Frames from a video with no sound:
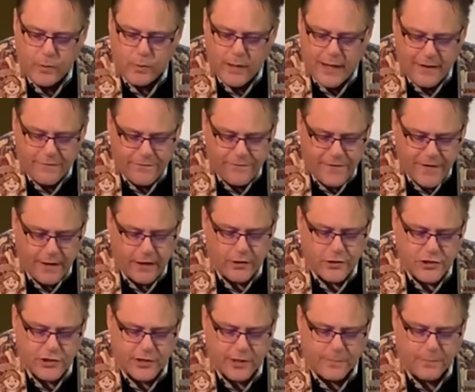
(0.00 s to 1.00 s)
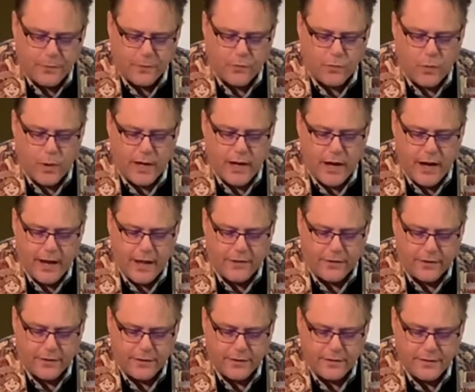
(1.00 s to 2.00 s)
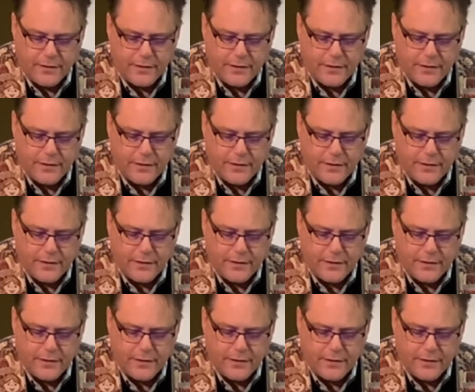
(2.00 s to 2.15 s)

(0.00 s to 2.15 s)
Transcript: will have fellowship with one another.